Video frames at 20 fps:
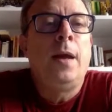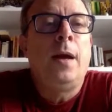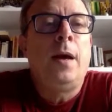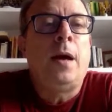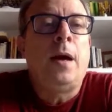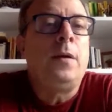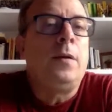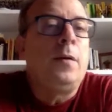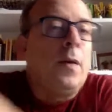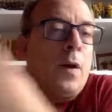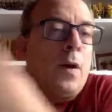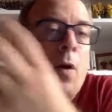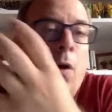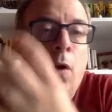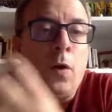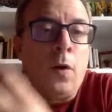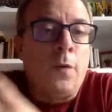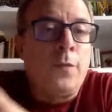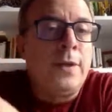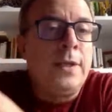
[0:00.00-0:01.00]
And
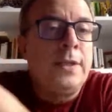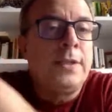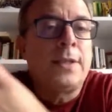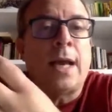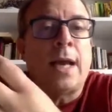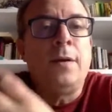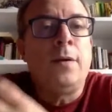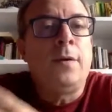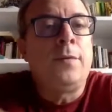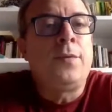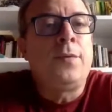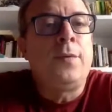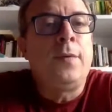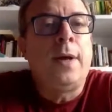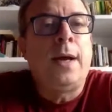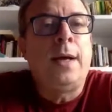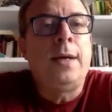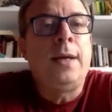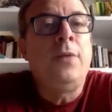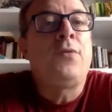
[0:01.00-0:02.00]
all of this kind of
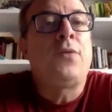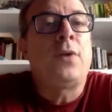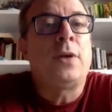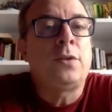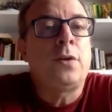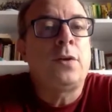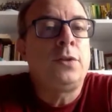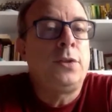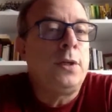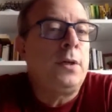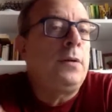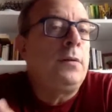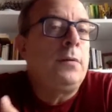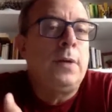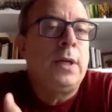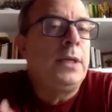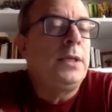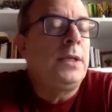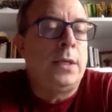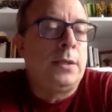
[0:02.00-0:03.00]
infrastructure
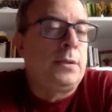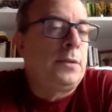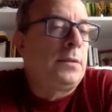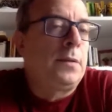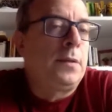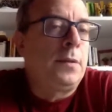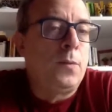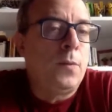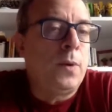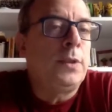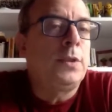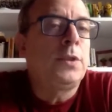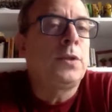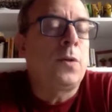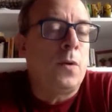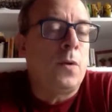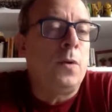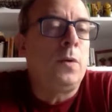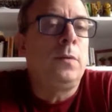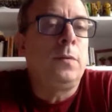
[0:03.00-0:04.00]
is what is
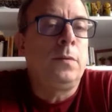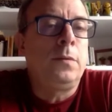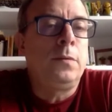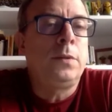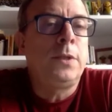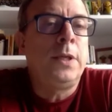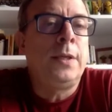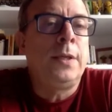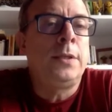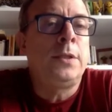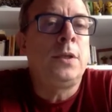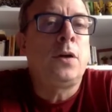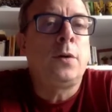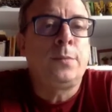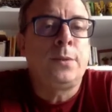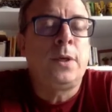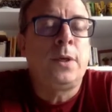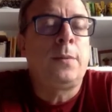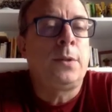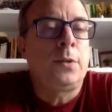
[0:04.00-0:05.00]
called citizen
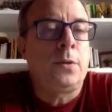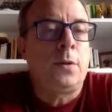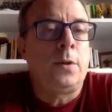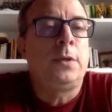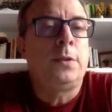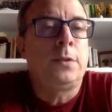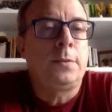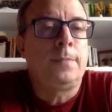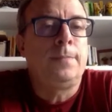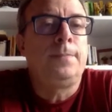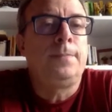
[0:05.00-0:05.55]
observatories.